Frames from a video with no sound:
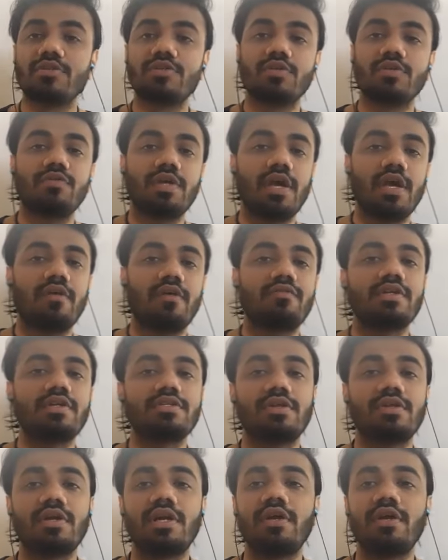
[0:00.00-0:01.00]
So we have these
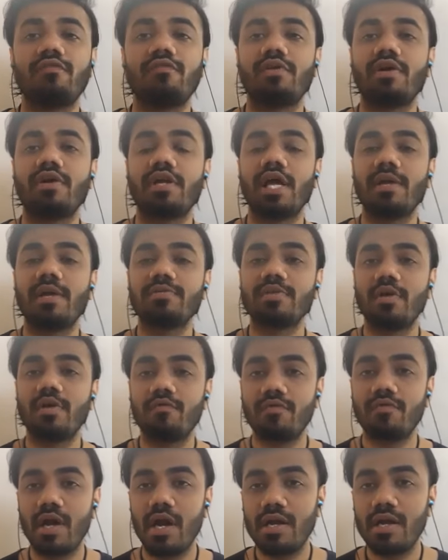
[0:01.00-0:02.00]
three different types
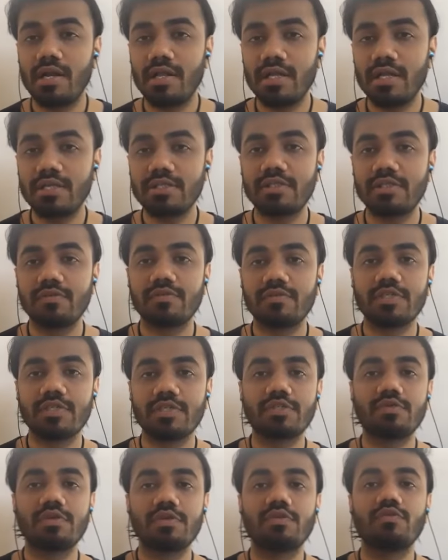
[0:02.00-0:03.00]
of cartilage. The
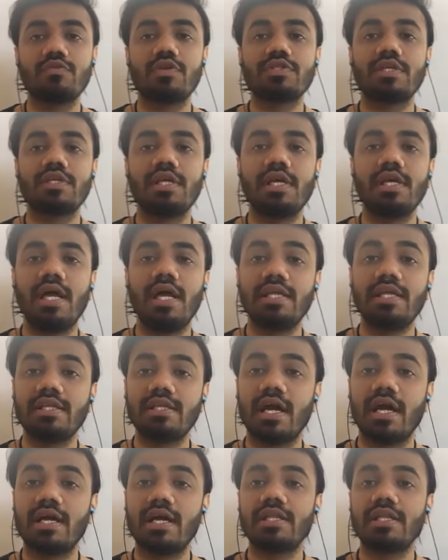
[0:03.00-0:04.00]
first one was
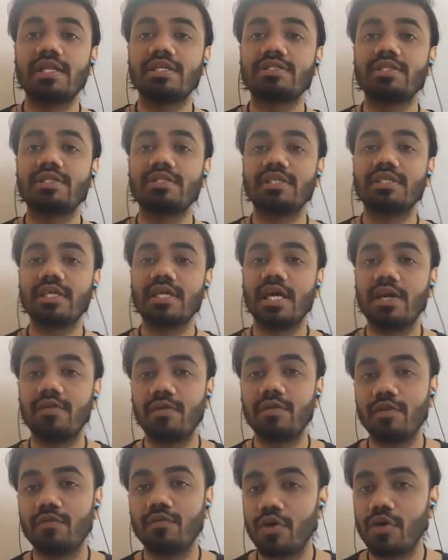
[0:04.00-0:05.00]
hyaline cartilage, the second
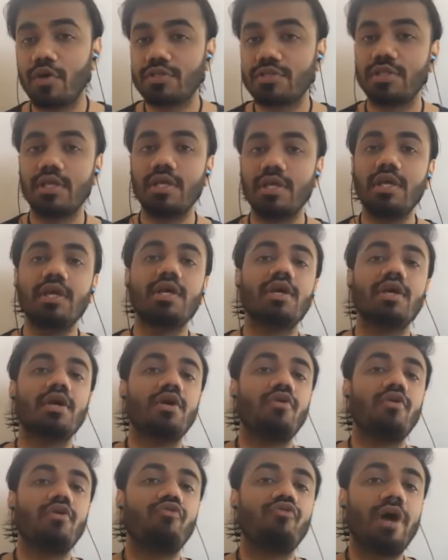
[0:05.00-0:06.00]
one was the
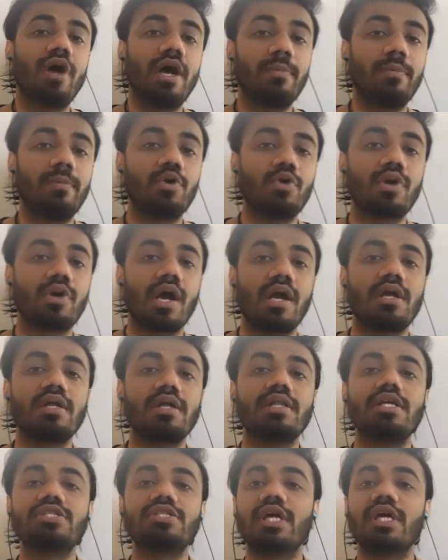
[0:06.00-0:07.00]

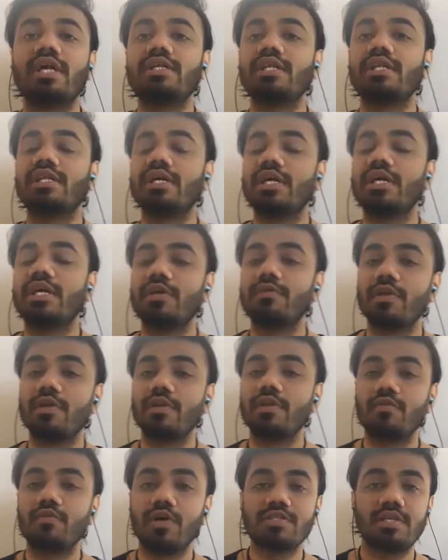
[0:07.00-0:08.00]
fibrocartilage, and the third
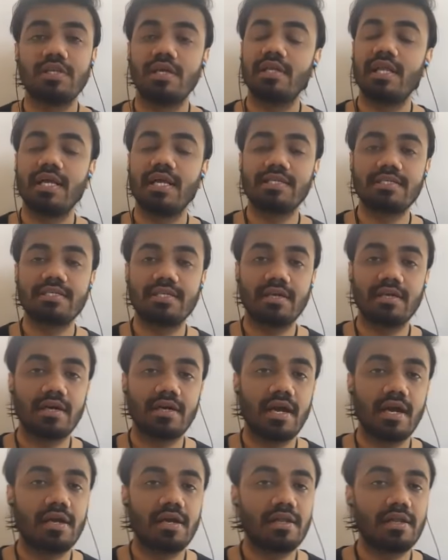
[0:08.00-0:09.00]
one was the elastic
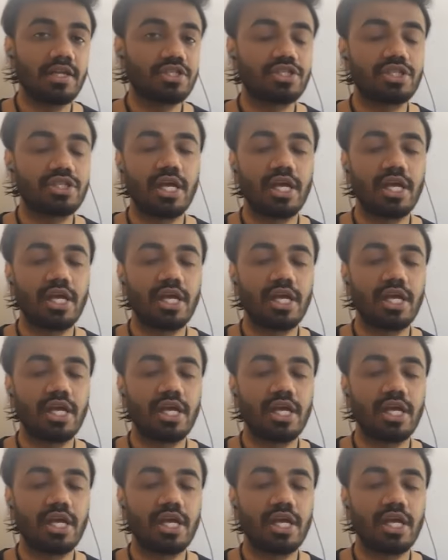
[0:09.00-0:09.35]
cartilage